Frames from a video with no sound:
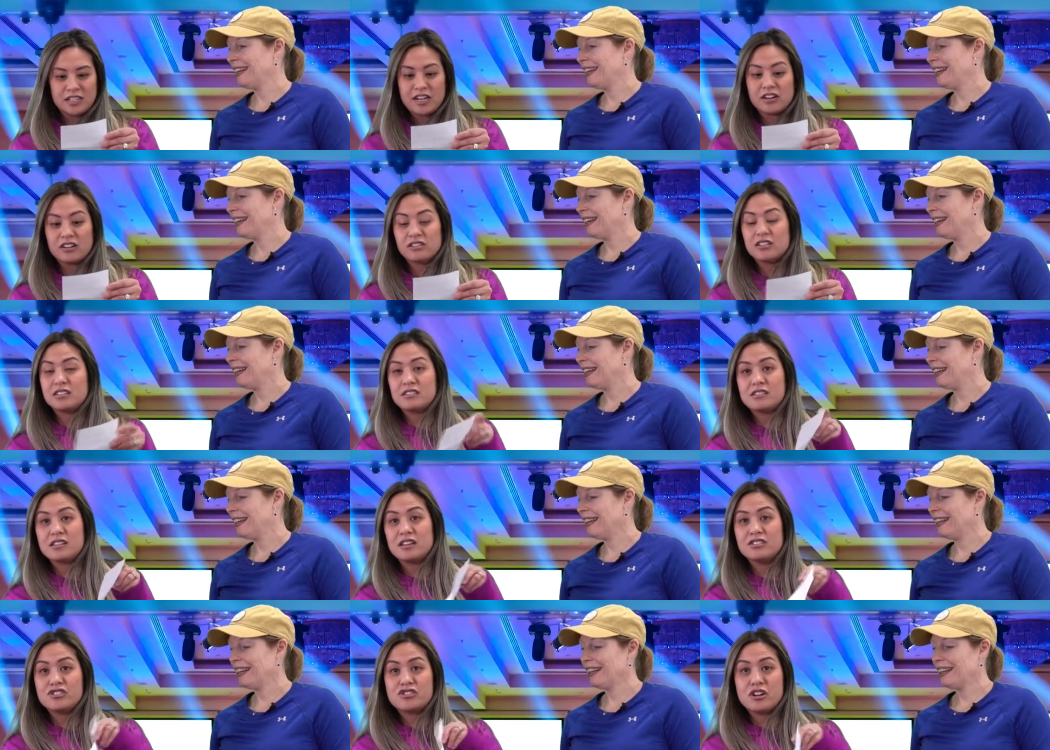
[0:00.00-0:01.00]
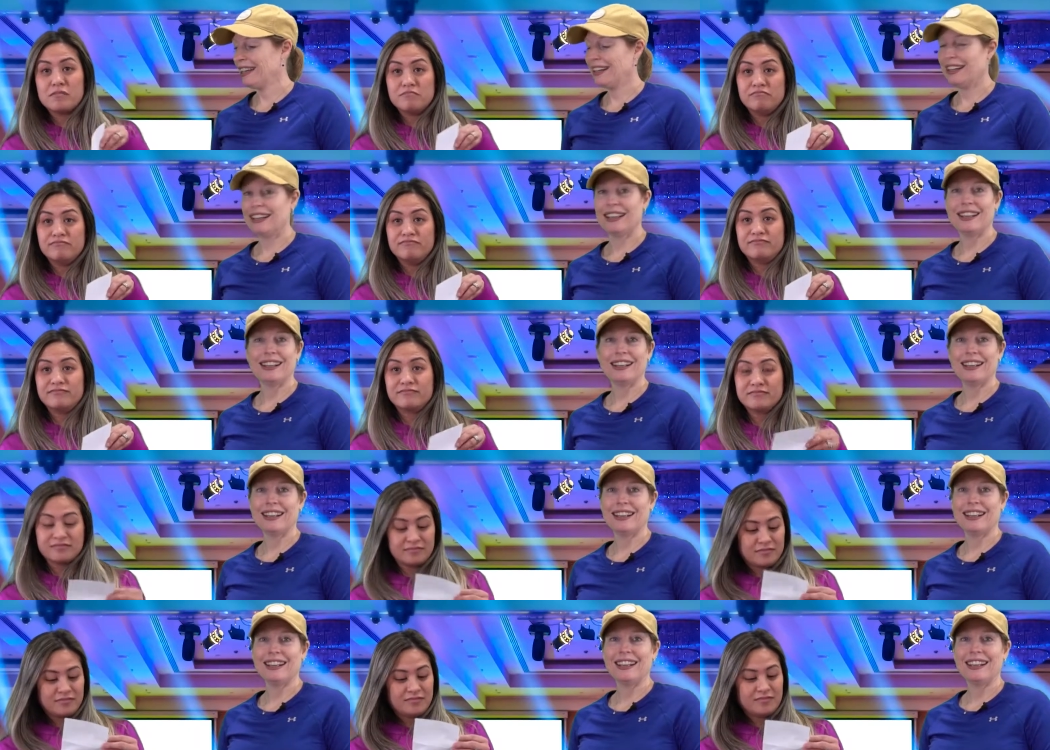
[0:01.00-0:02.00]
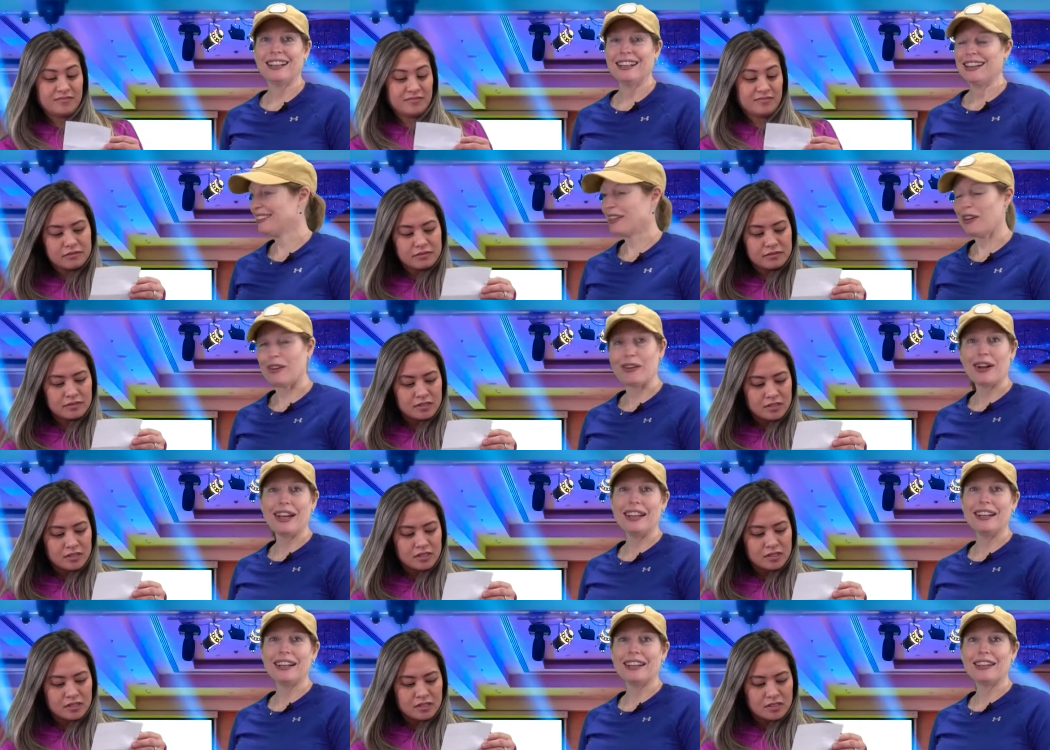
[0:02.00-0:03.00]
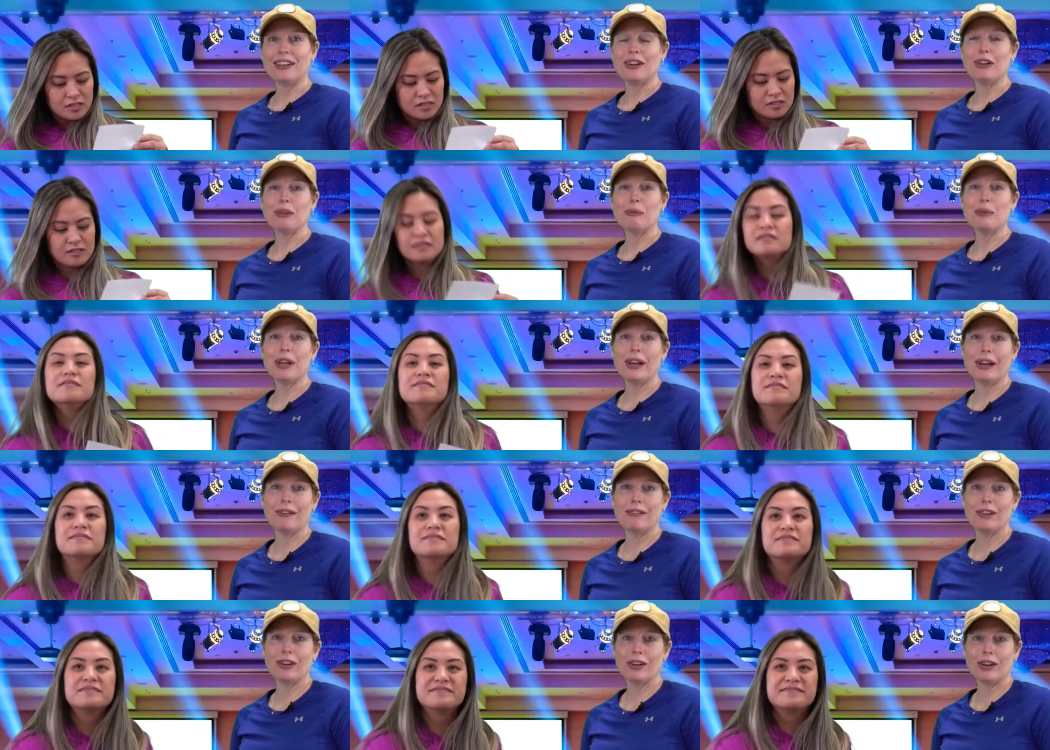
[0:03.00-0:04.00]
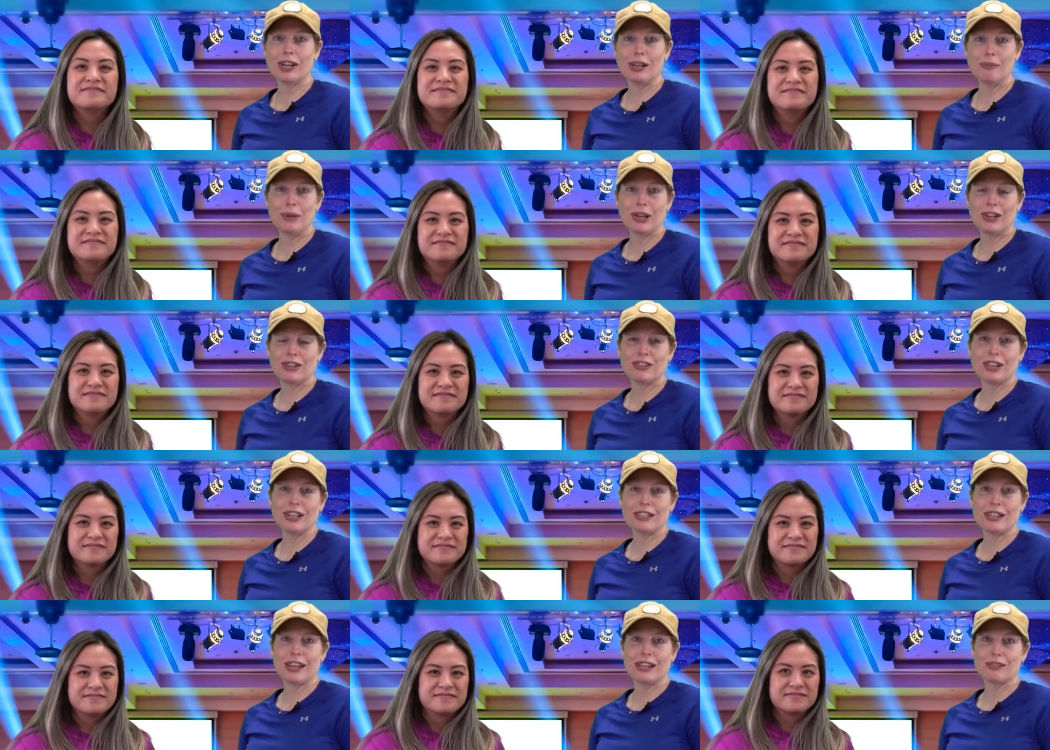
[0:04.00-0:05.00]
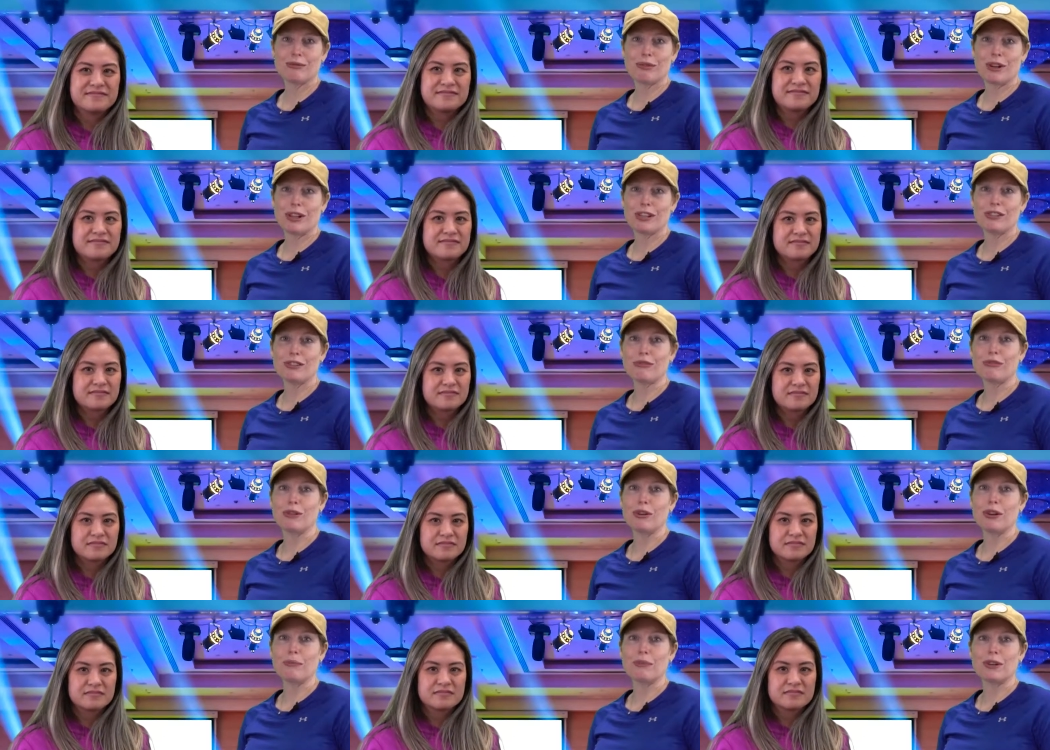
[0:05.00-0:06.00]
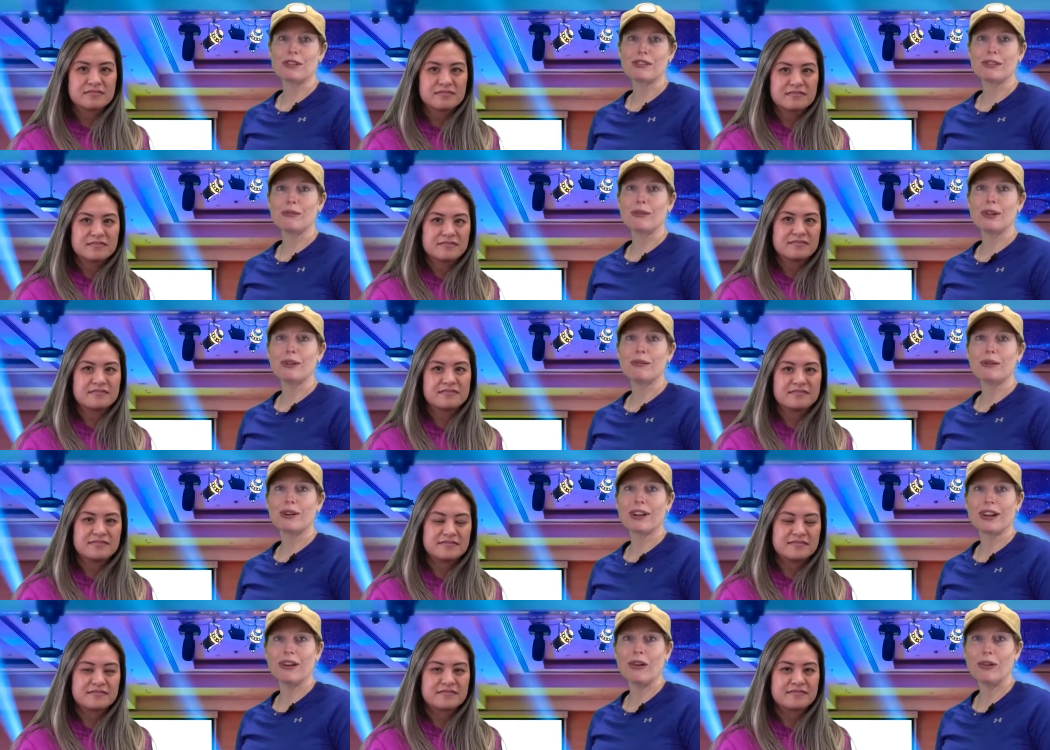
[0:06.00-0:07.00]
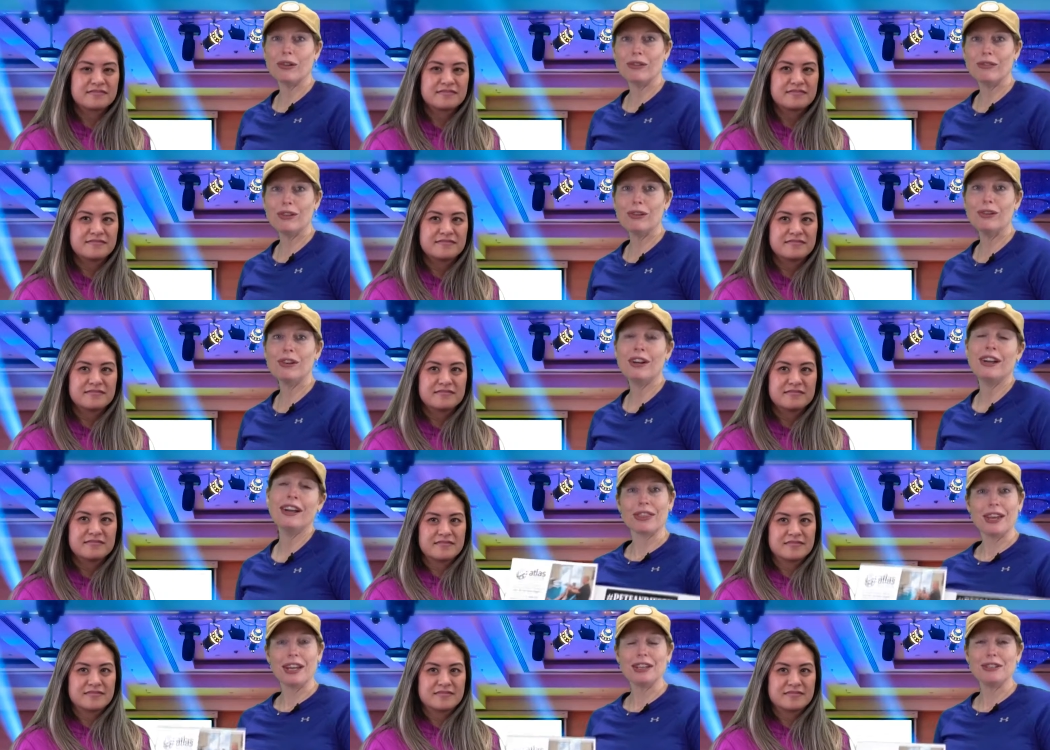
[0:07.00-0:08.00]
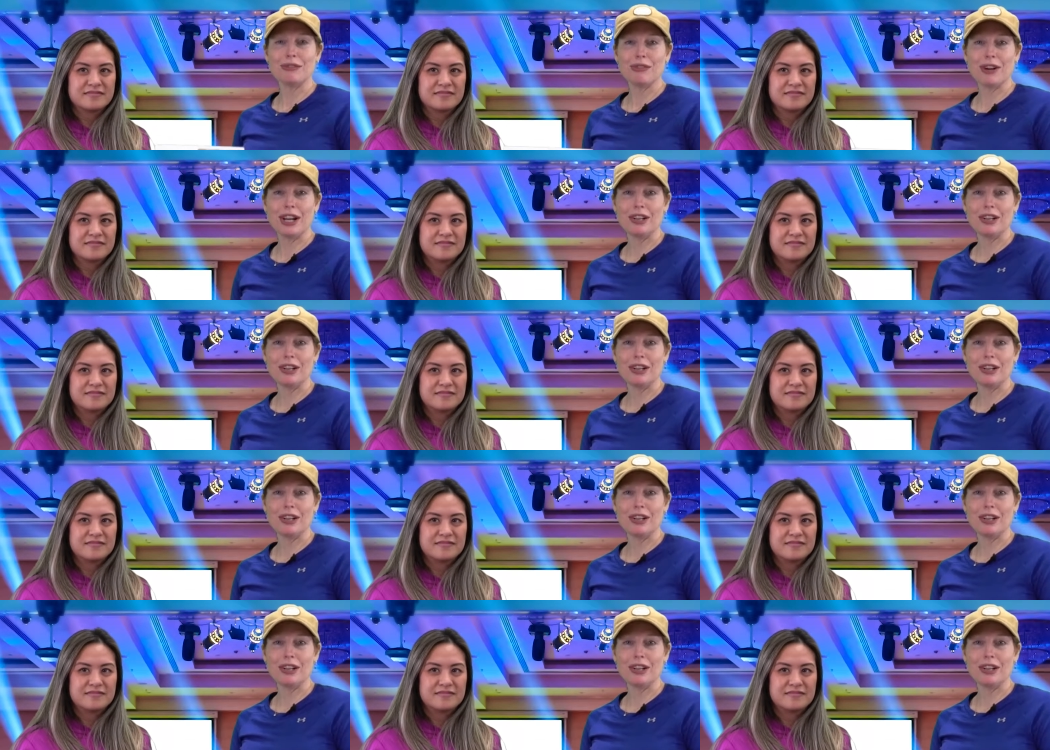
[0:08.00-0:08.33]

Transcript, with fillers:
Speaker 1: Carolyn Sundstrom.
Speaker 2: All right, Carolyn, we have your email address as well as your phone number, so we will get a hold of you. Thanks for